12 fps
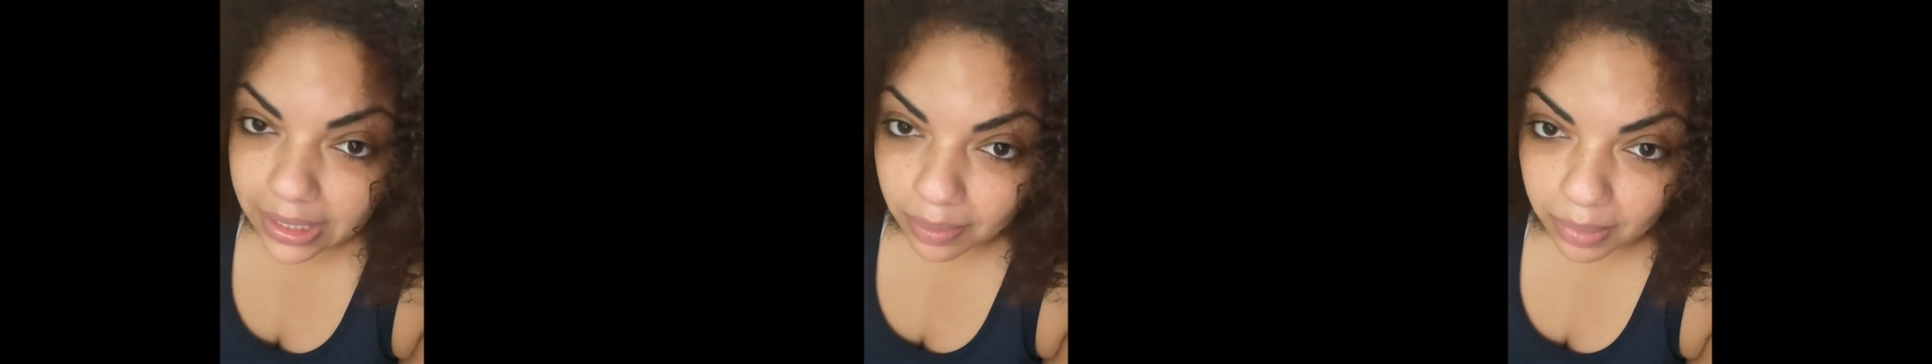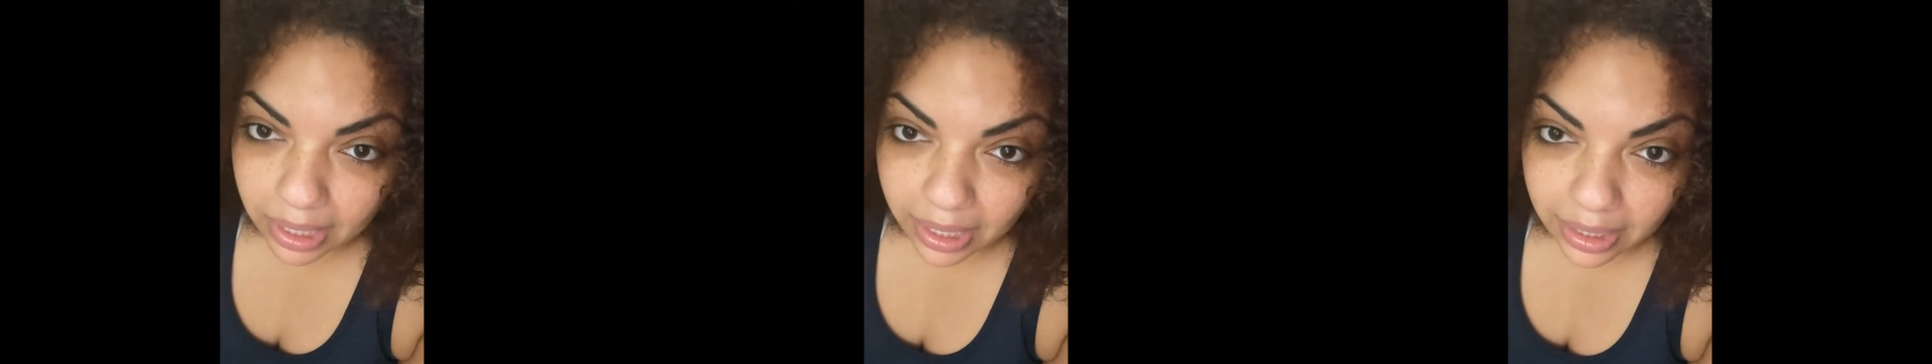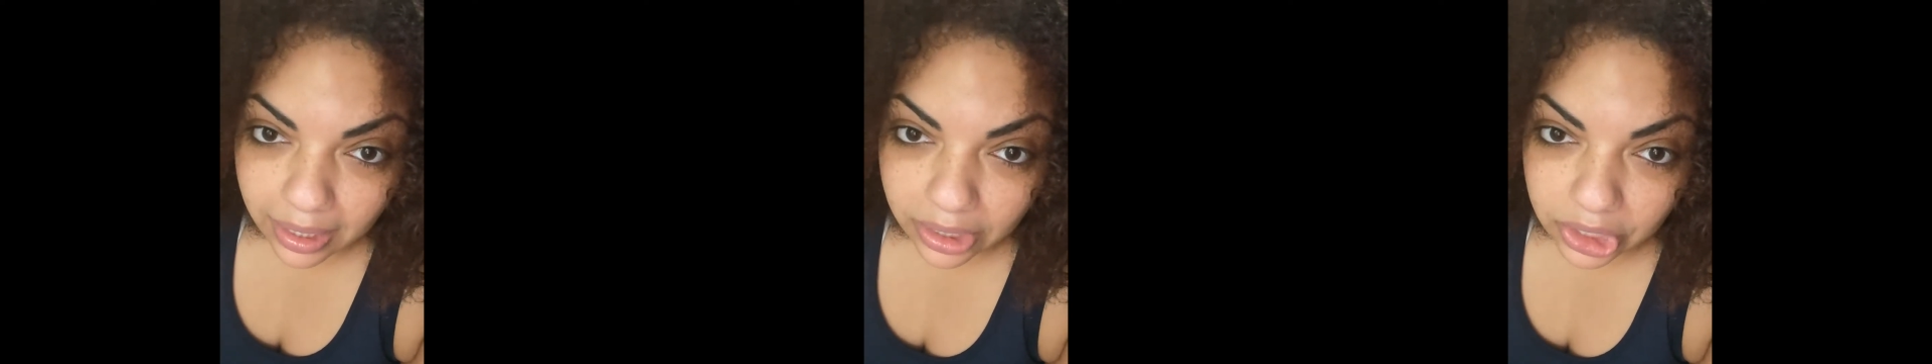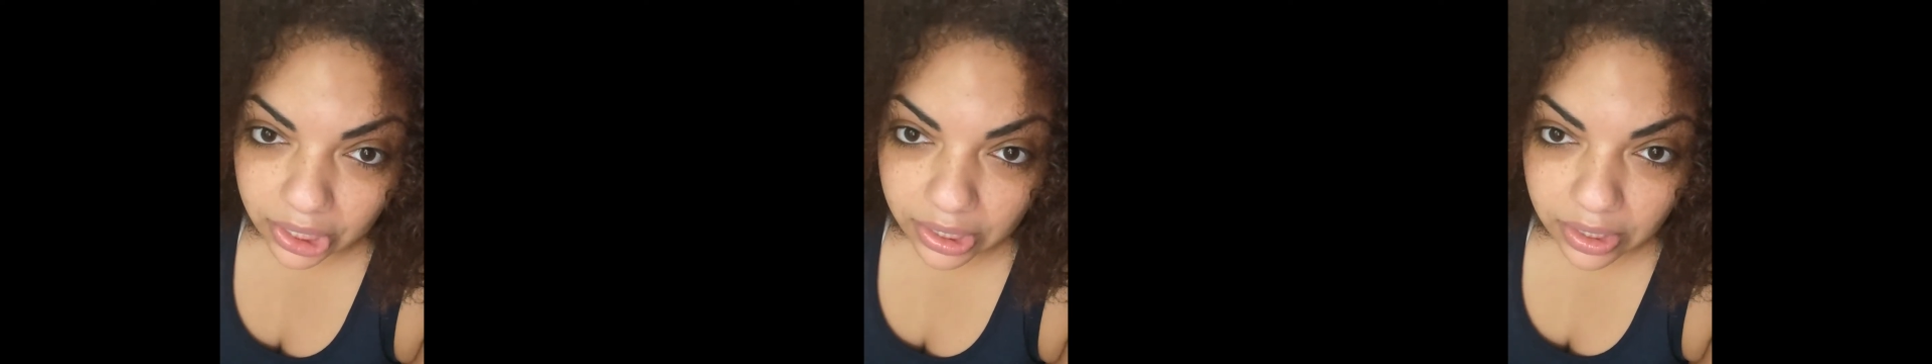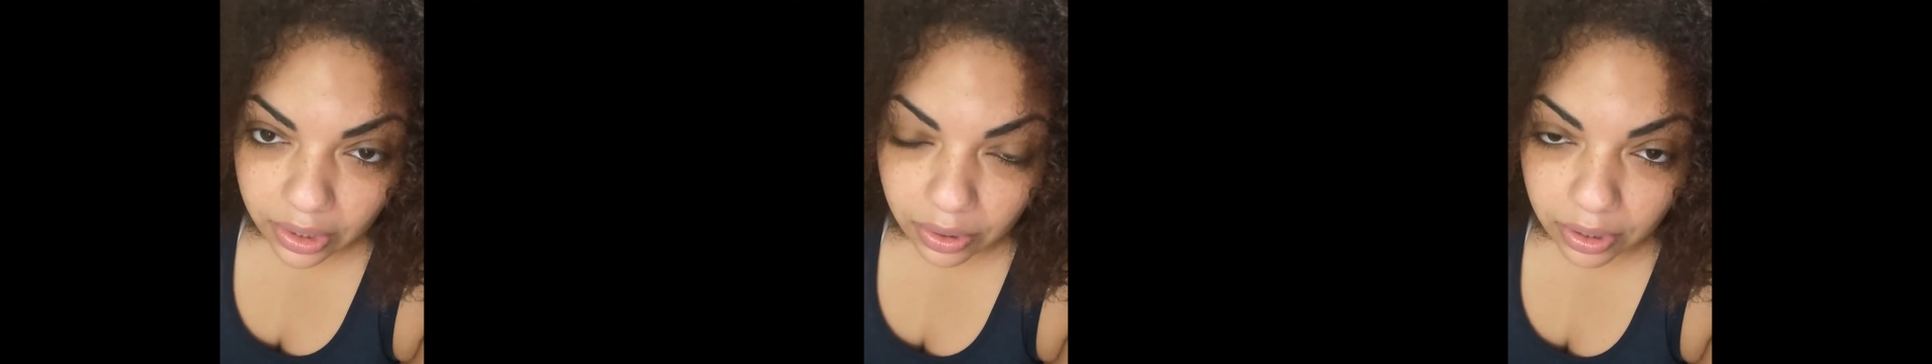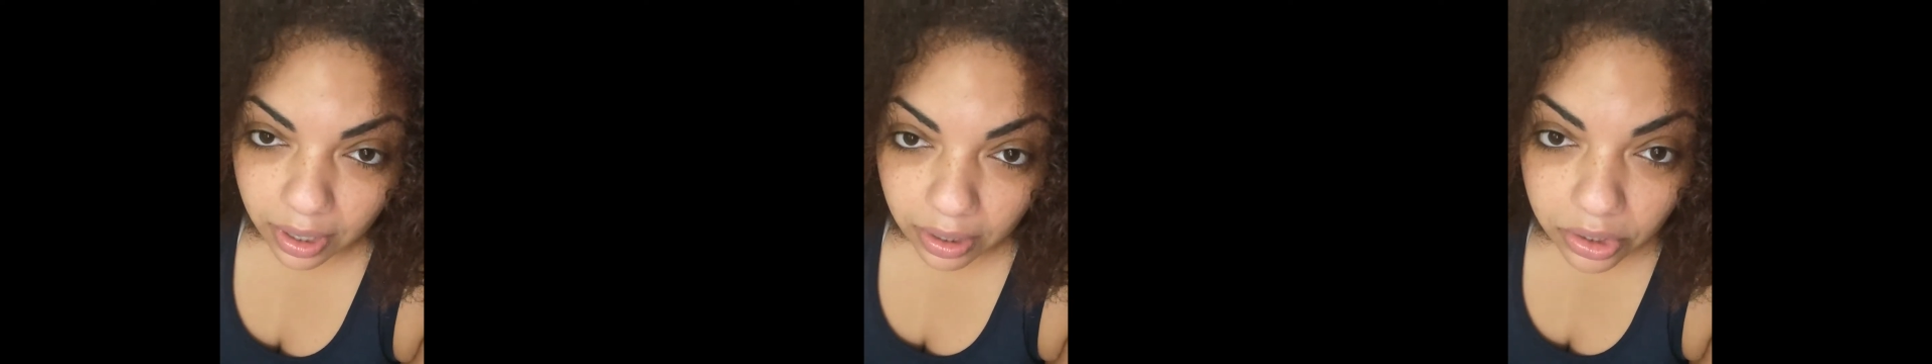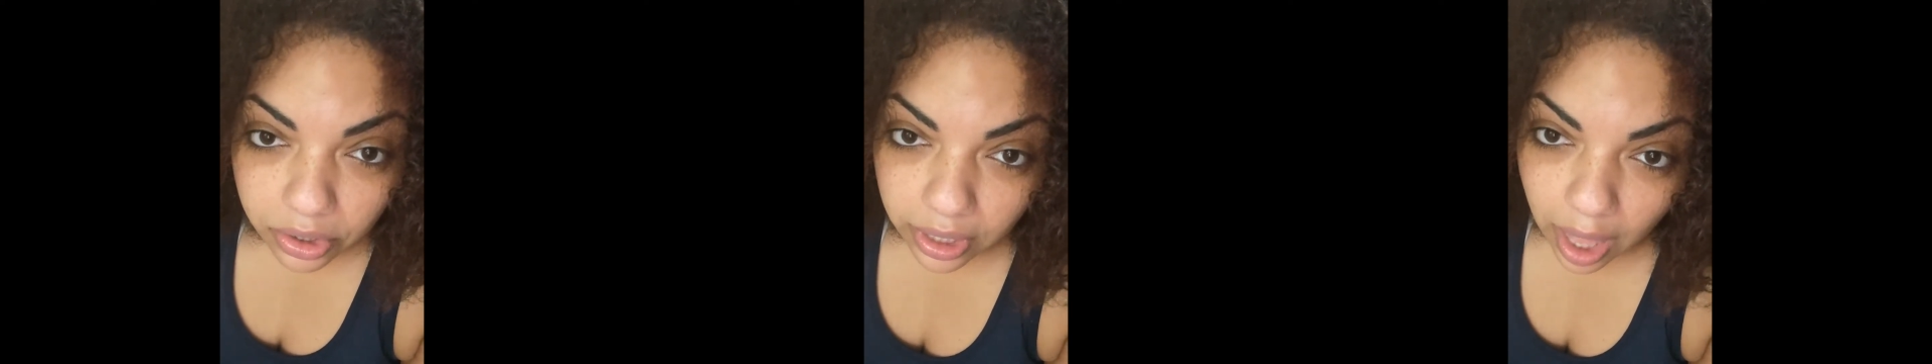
time I get a chance to go to Dollar Tree,